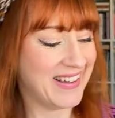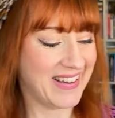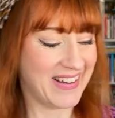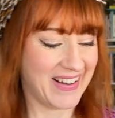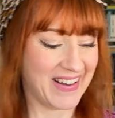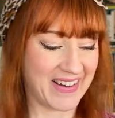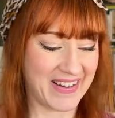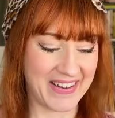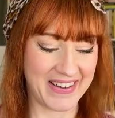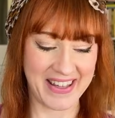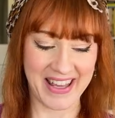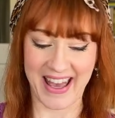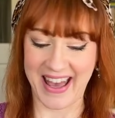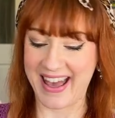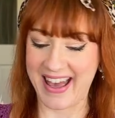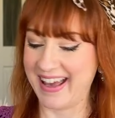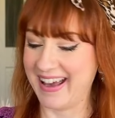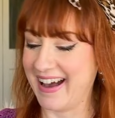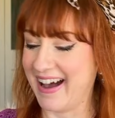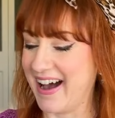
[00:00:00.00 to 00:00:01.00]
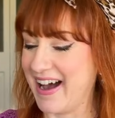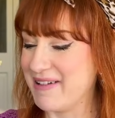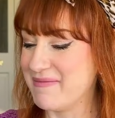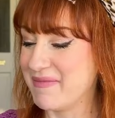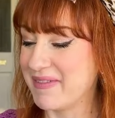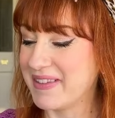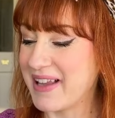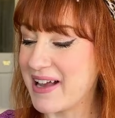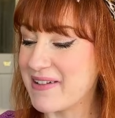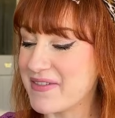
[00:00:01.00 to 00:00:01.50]
okay,
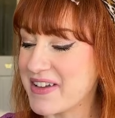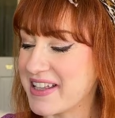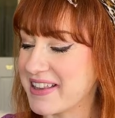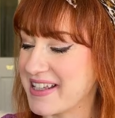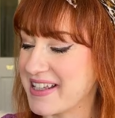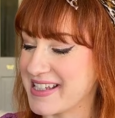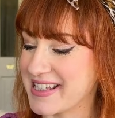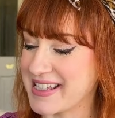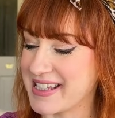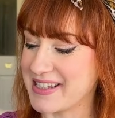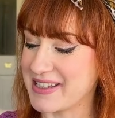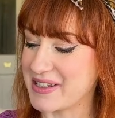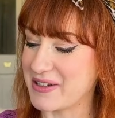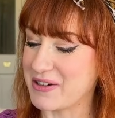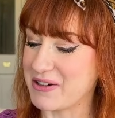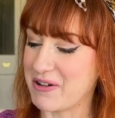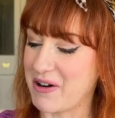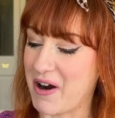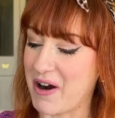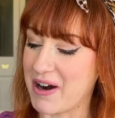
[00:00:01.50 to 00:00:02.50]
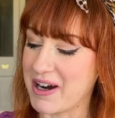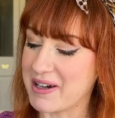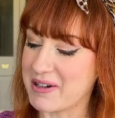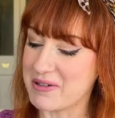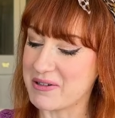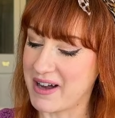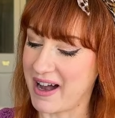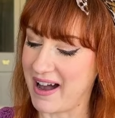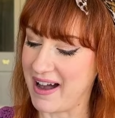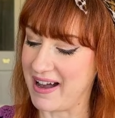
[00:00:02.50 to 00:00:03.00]
I'm loving this. So your
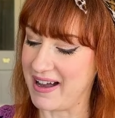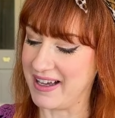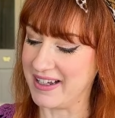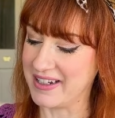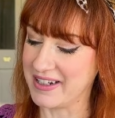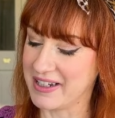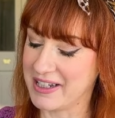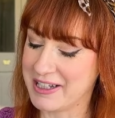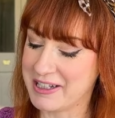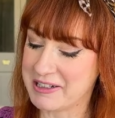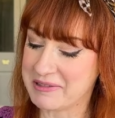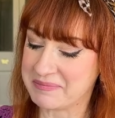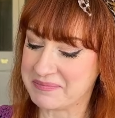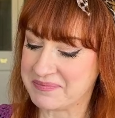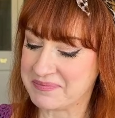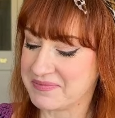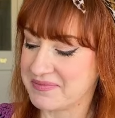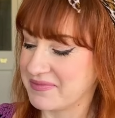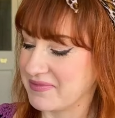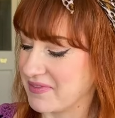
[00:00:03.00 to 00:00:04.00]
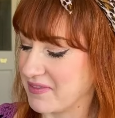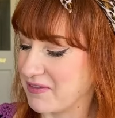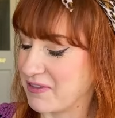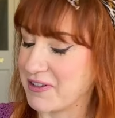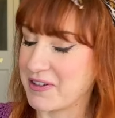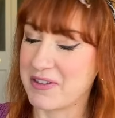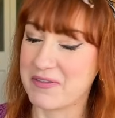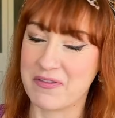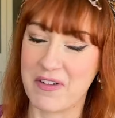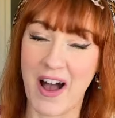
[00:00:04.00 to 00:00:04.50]
oracle card
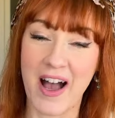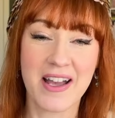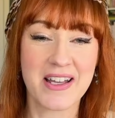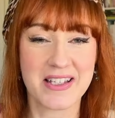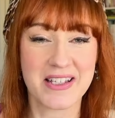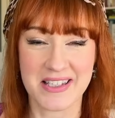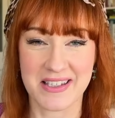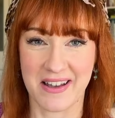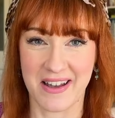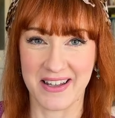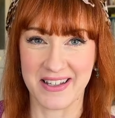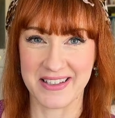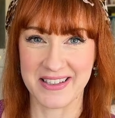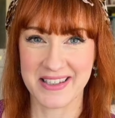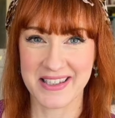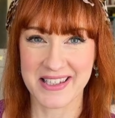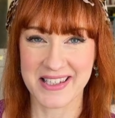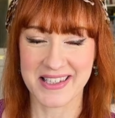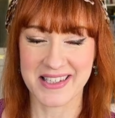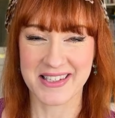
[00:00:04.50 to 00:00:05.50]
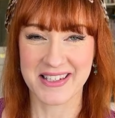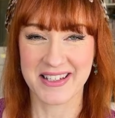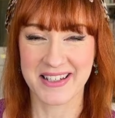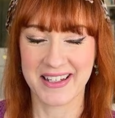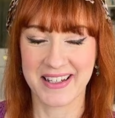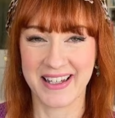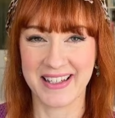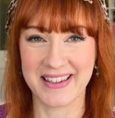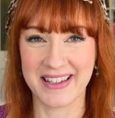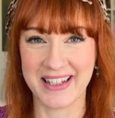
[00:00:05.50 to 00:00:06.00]
for the fire signs
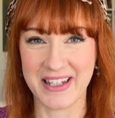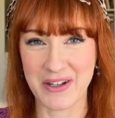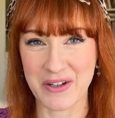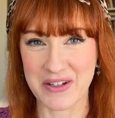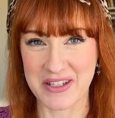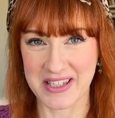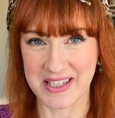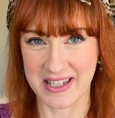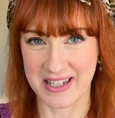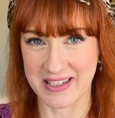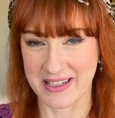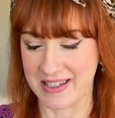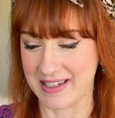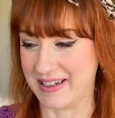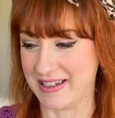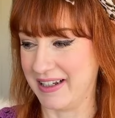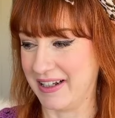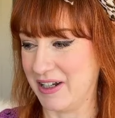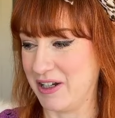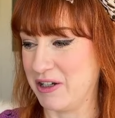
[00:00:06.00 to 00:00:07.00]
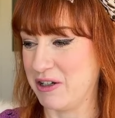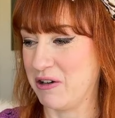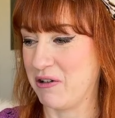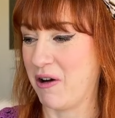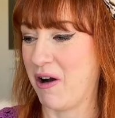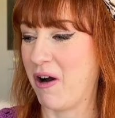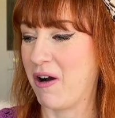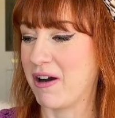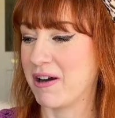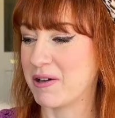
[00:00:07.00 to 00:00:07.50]
in Leo season,
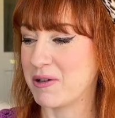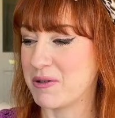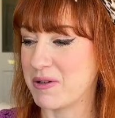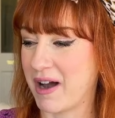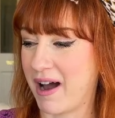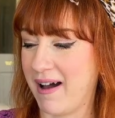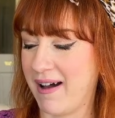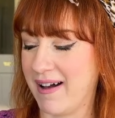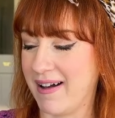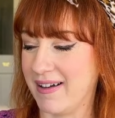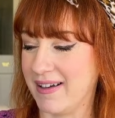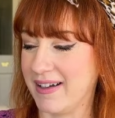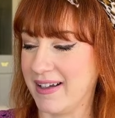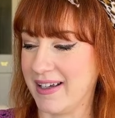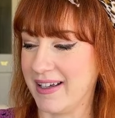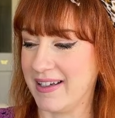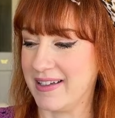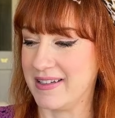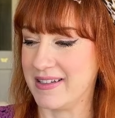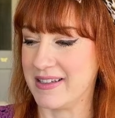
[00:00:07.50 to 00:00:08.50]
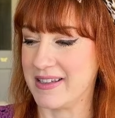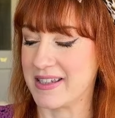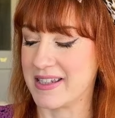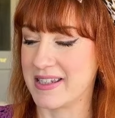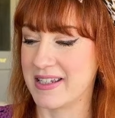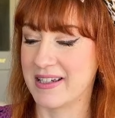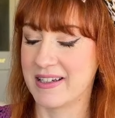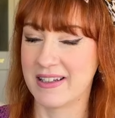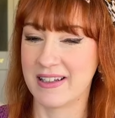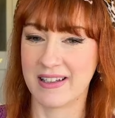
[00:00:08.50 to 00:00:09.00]
your oracle card
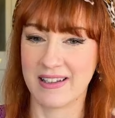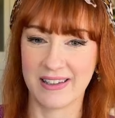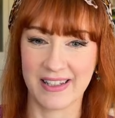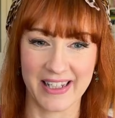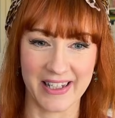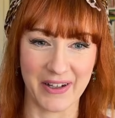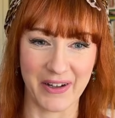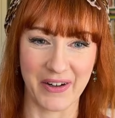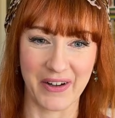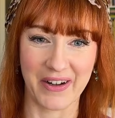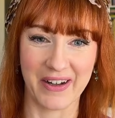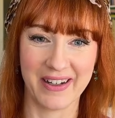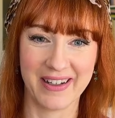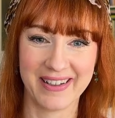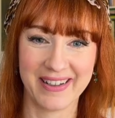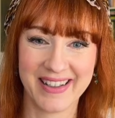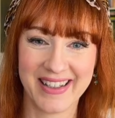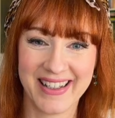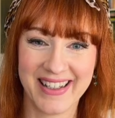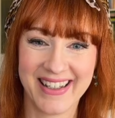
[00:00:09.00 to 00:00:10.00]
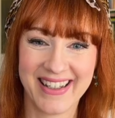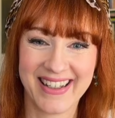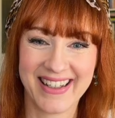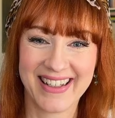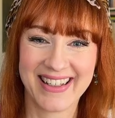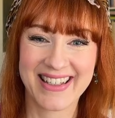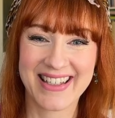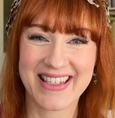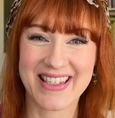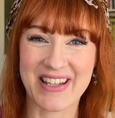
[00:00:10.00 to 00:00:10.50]
is Leo.
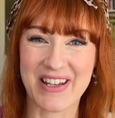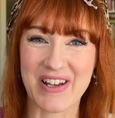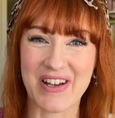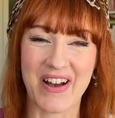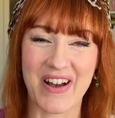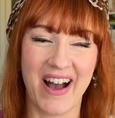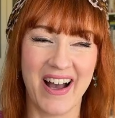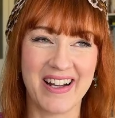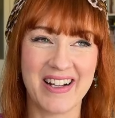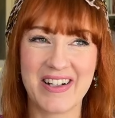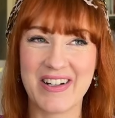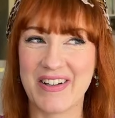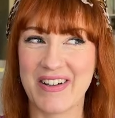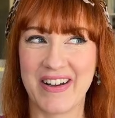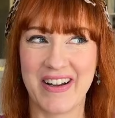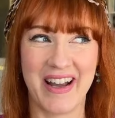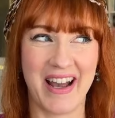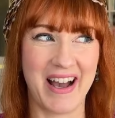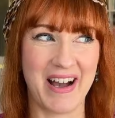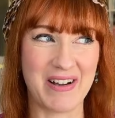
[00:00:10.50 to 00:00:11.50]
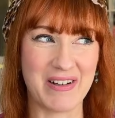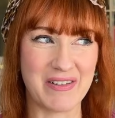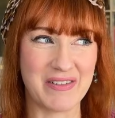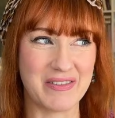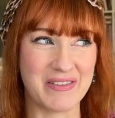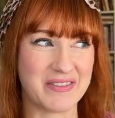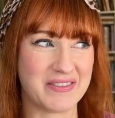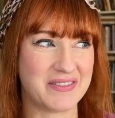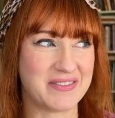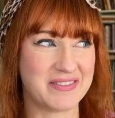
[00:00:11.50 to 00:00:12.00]
So I don't know
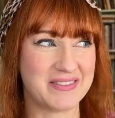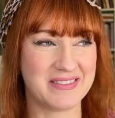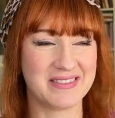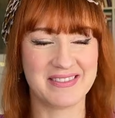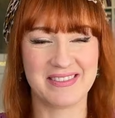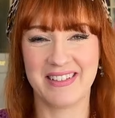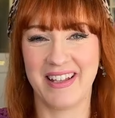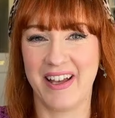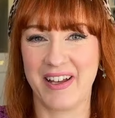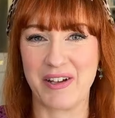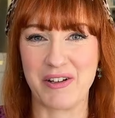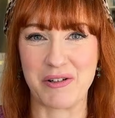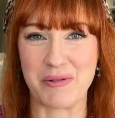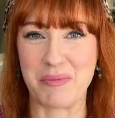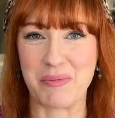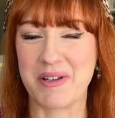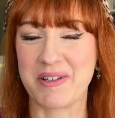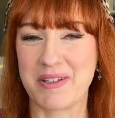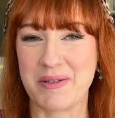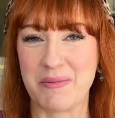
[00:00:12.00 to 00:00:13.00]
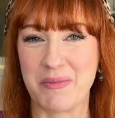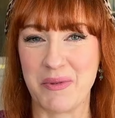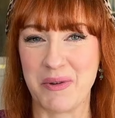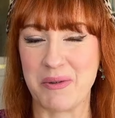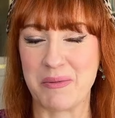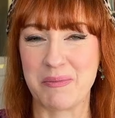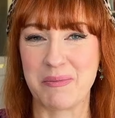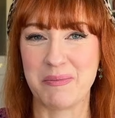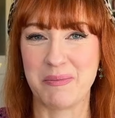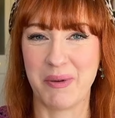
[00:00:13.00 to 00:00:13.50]
how I could have picked a
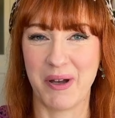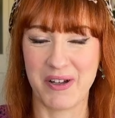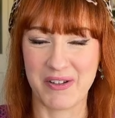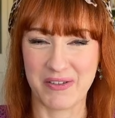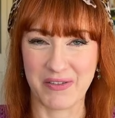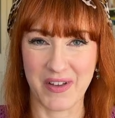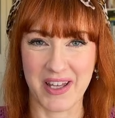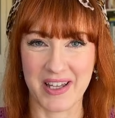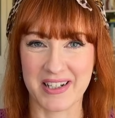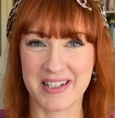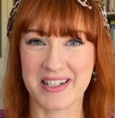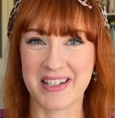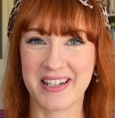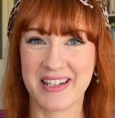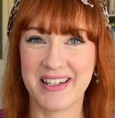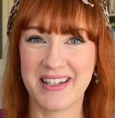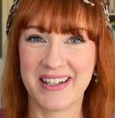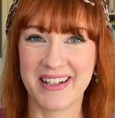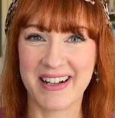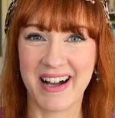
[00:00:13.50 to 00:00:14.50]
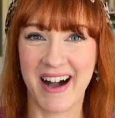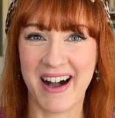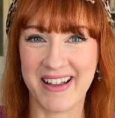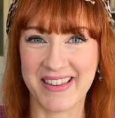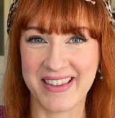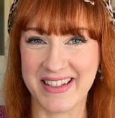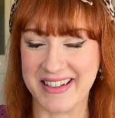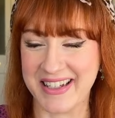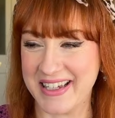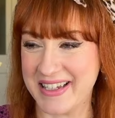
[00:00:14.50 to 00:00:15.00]
more perfect card
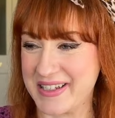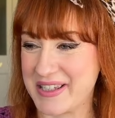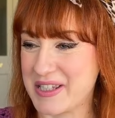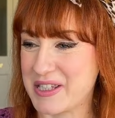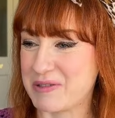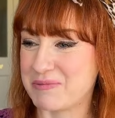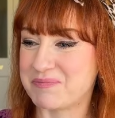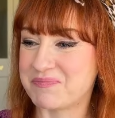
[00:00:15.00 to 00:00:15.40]
than this.